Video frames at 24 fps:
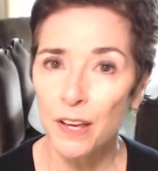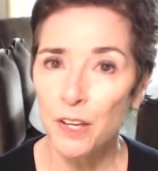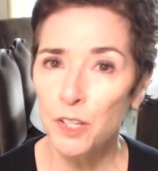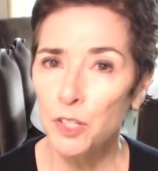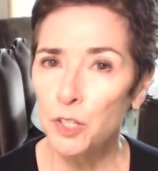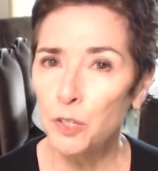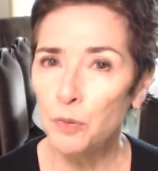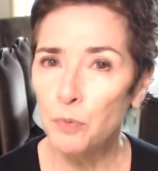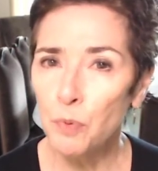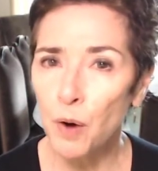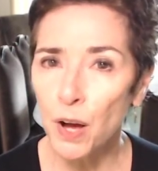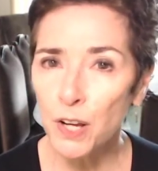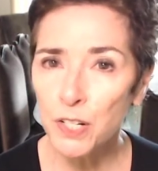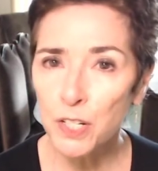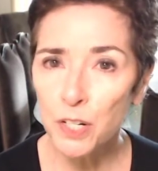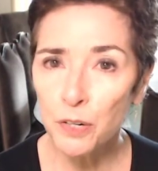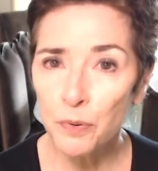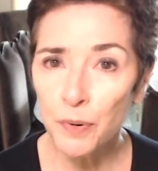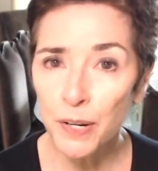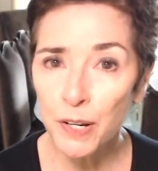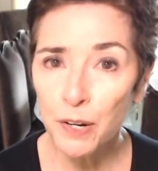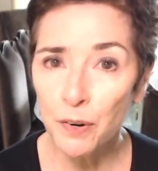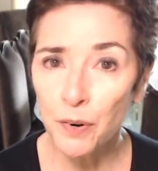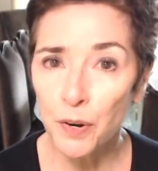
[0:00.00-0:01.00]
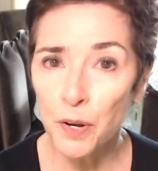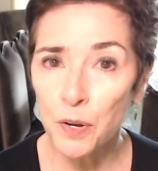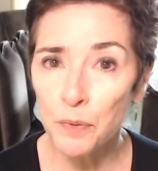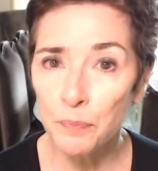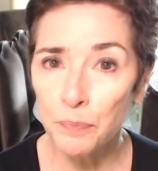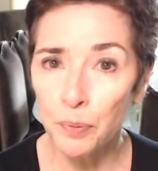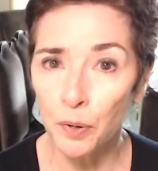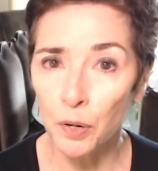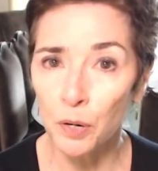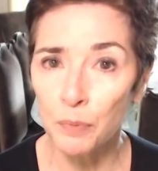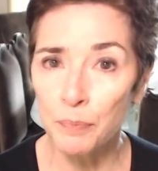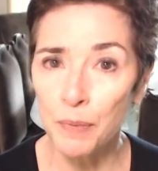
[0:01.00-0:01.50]
You want to recruit
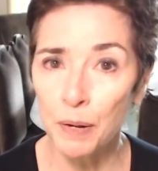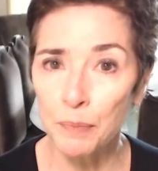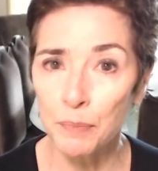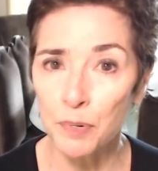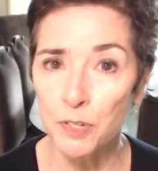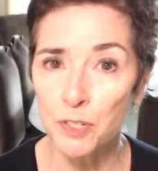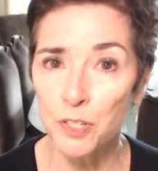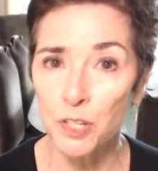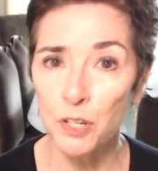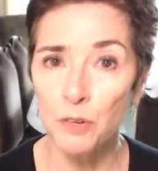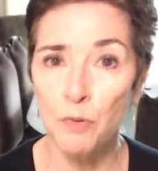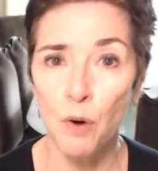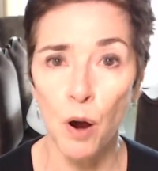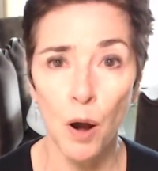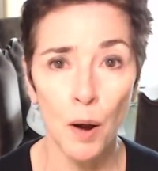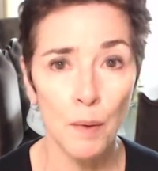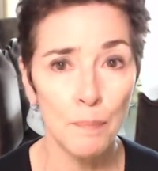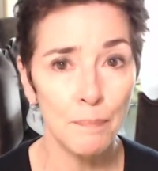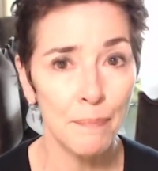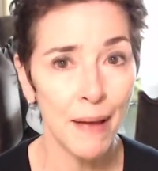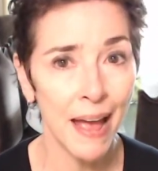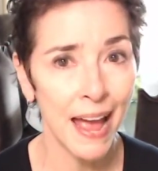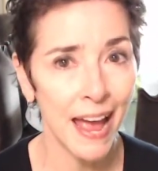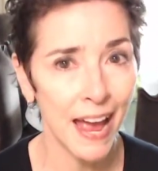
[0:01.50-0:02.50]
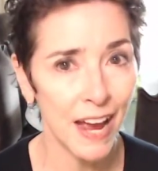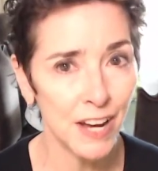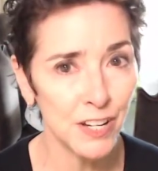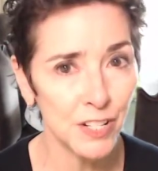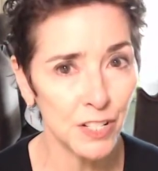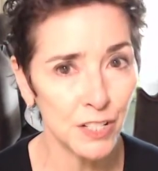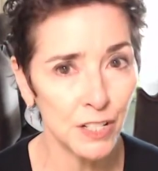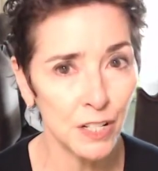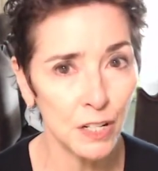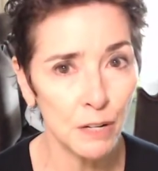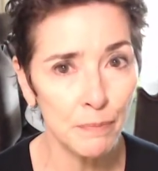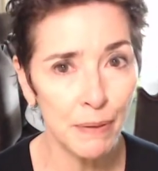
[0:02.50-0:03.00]
board members who are
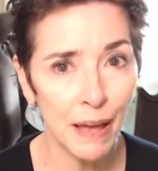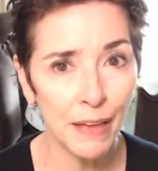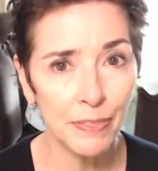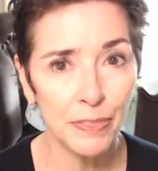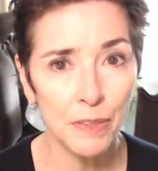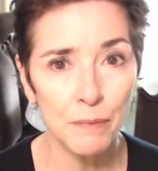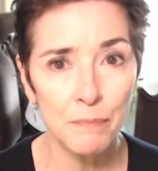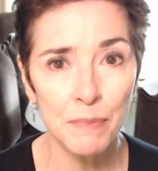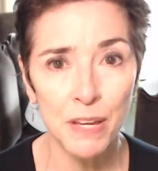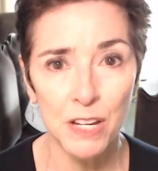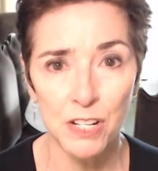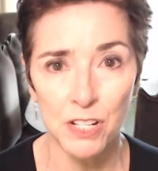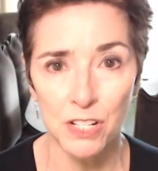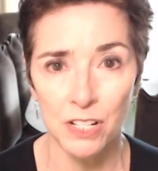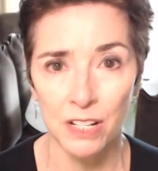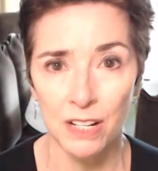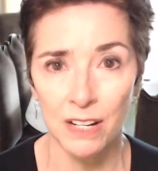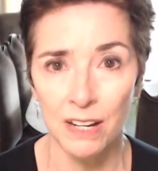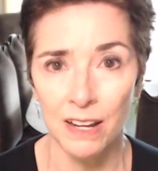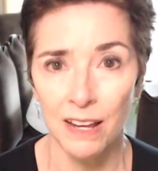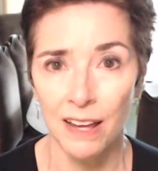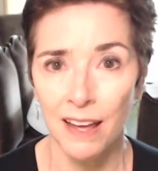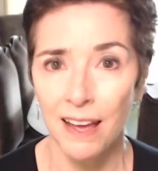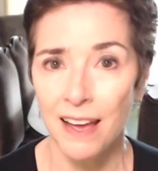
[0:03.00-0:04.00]
passionate about the mission,